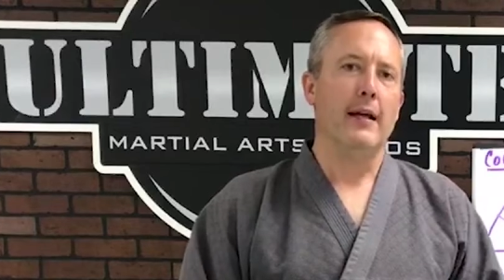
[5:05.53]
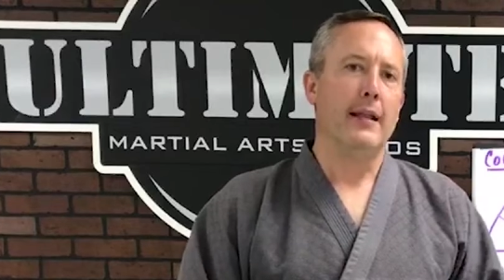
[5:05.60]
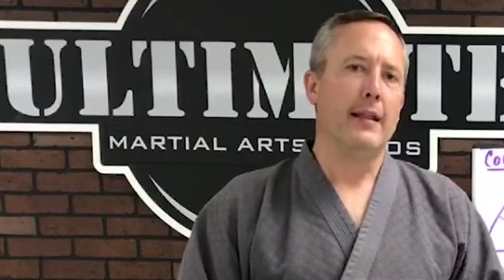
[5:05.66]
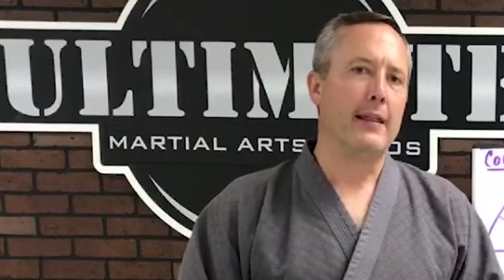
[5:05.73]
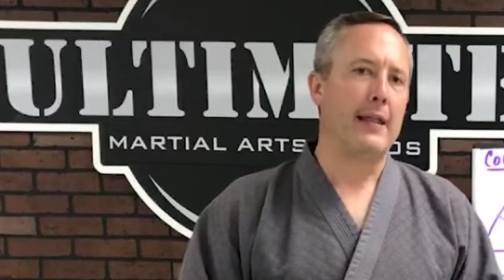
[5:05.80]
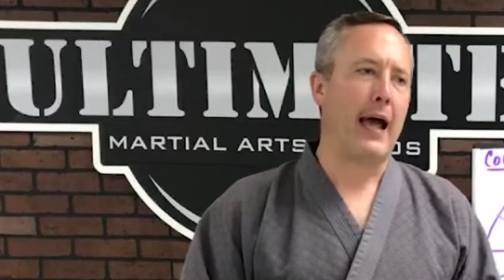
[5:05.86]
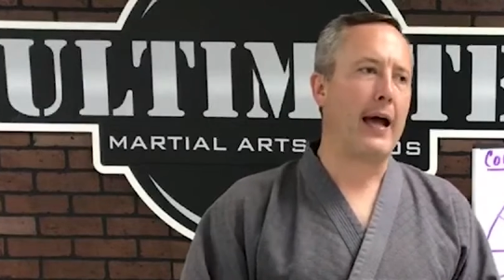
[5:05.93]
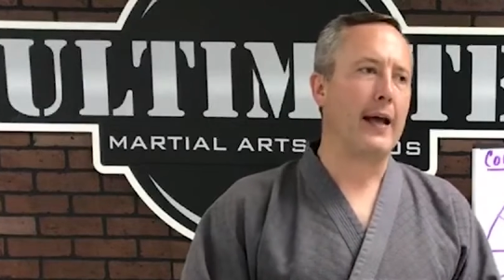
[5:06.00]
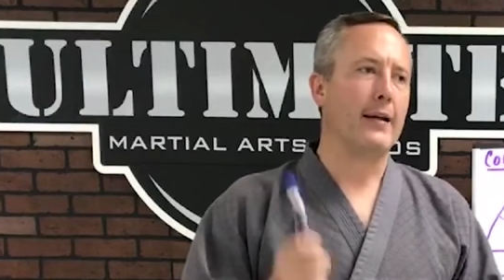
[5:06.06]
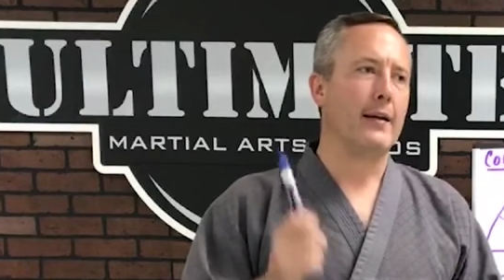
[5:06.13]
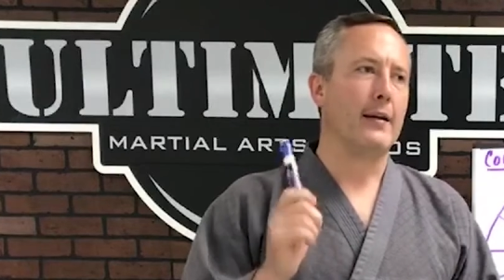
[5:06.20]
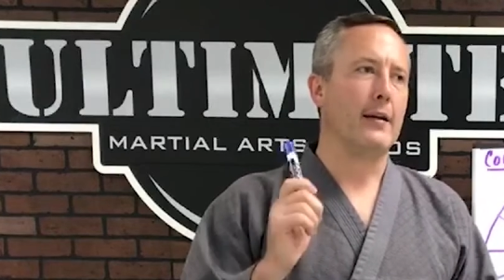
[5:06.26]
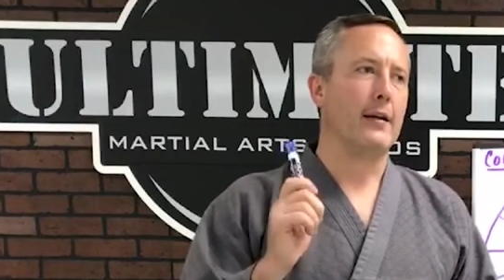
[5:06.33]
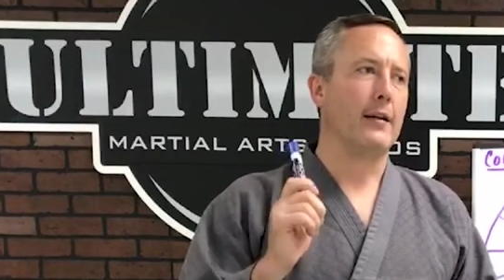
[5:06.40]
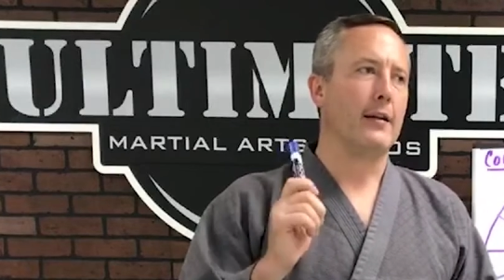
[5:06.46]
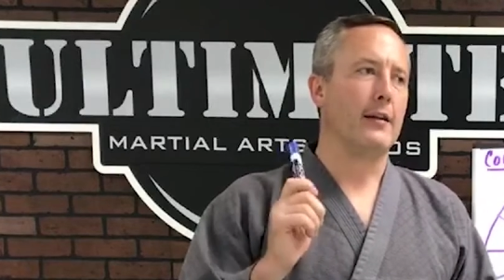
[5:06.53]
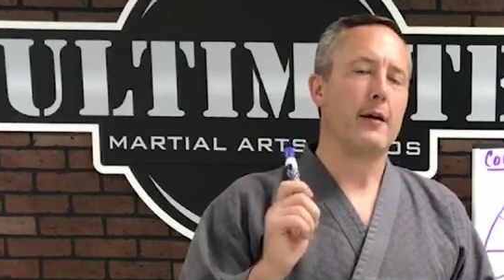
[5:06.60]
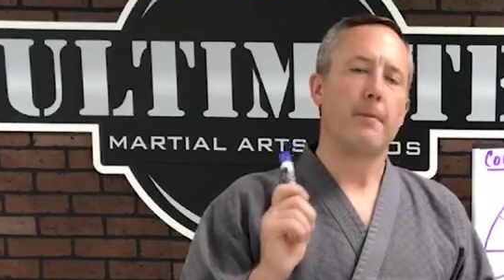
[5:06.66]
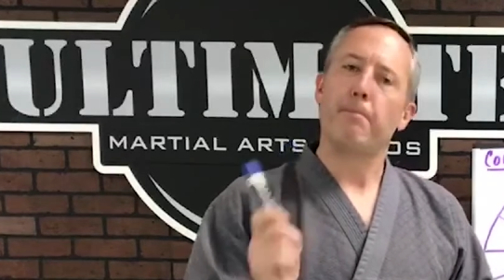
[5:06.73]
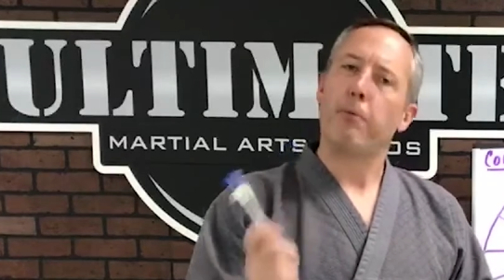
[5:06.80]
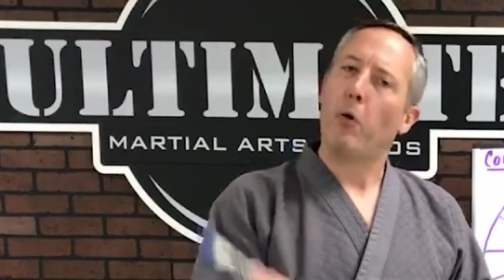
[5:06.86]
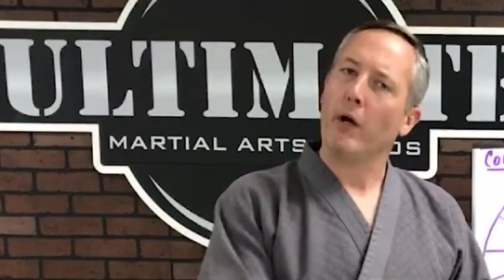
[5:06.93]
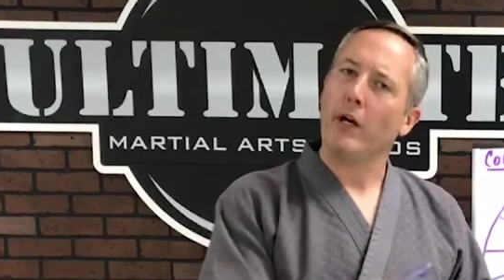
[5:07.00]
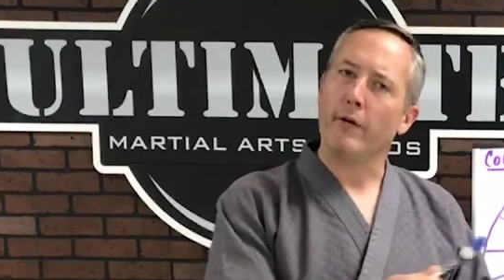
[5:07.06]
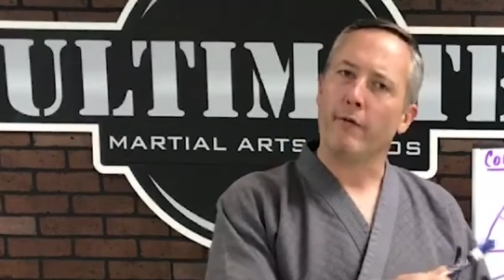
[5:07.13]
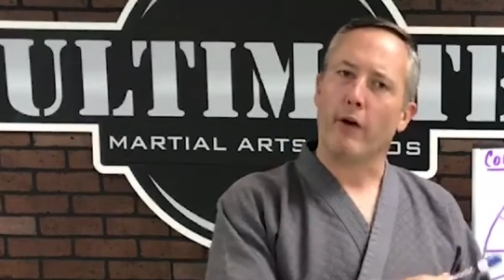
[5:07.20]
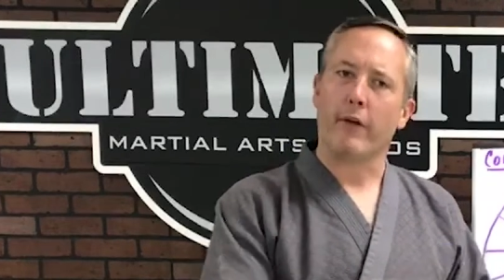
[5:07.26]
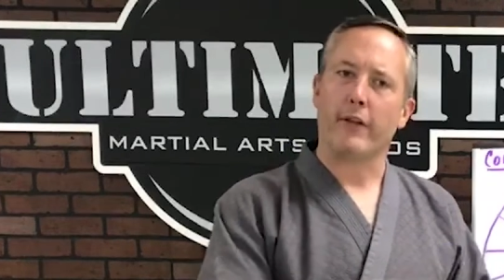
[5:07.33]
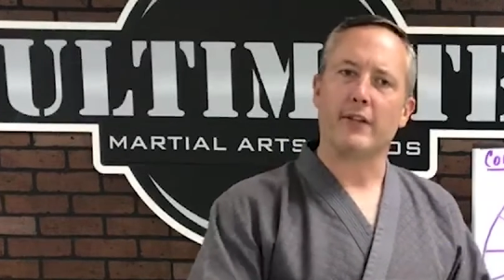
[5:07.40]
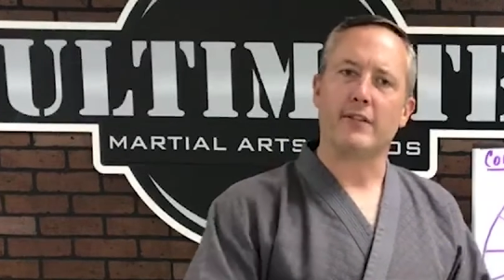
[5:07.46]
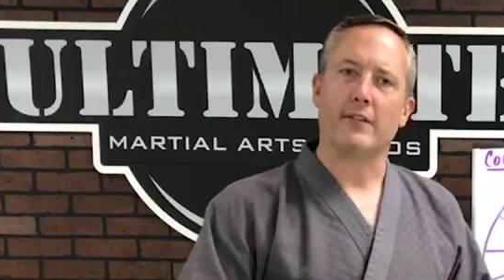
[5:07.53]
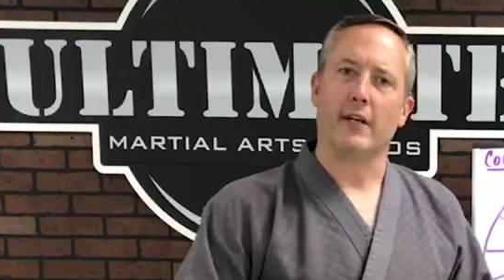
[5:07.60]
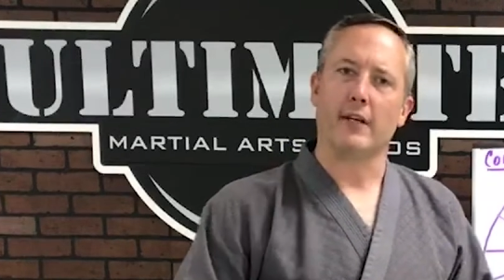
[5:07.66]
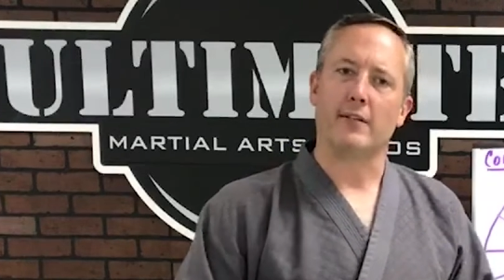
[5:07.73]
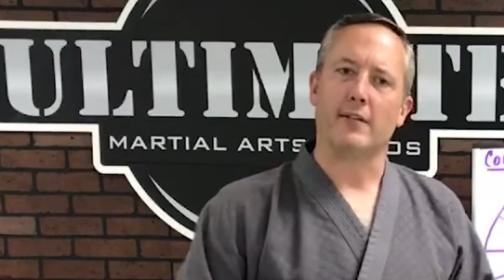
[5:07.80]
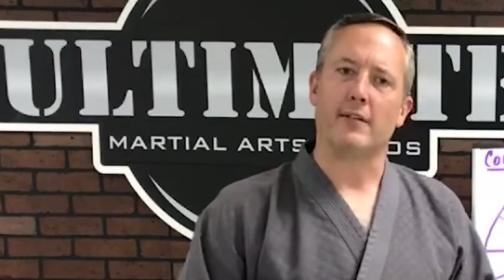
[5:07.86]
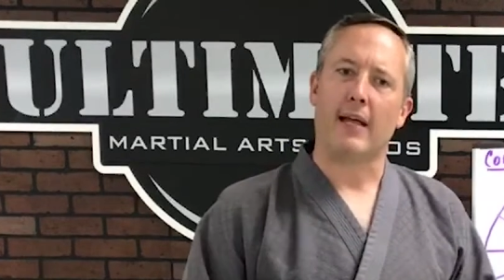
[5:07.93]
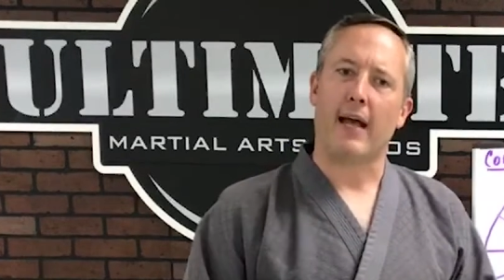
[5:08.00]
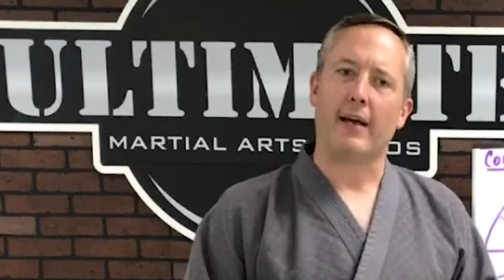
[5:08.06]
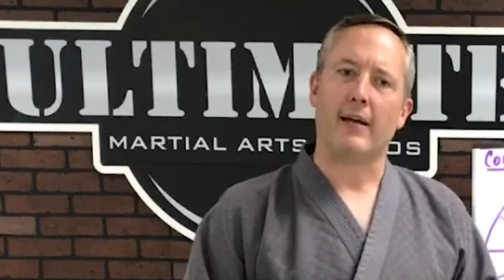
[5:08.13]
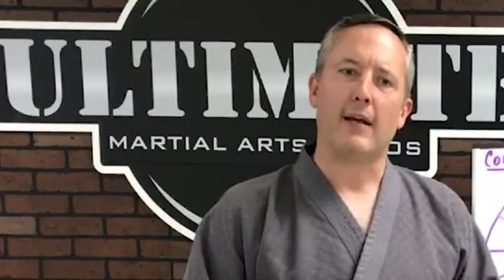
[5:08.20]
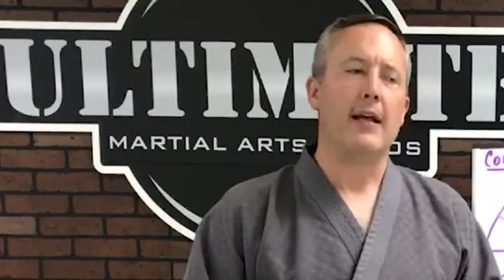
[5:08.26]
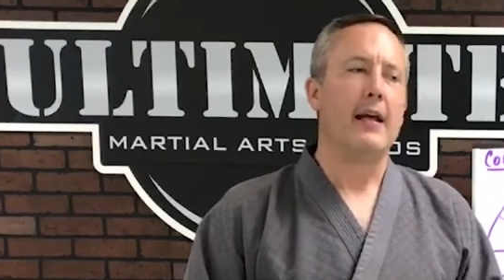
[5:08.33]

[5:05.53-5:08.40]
that the point of all this is that